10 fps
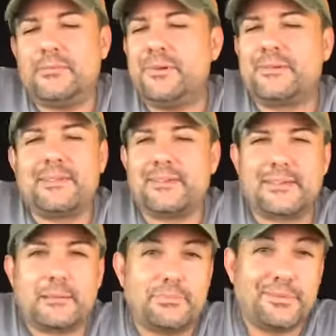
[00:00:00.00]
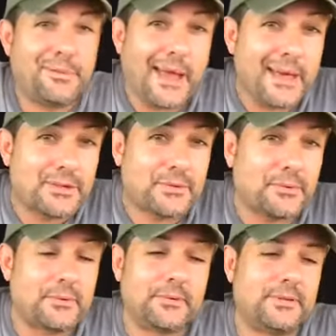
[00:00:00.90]
weird things like Blue
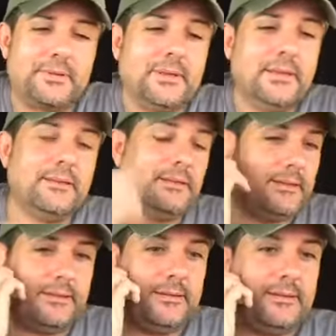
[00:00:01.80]
Astral and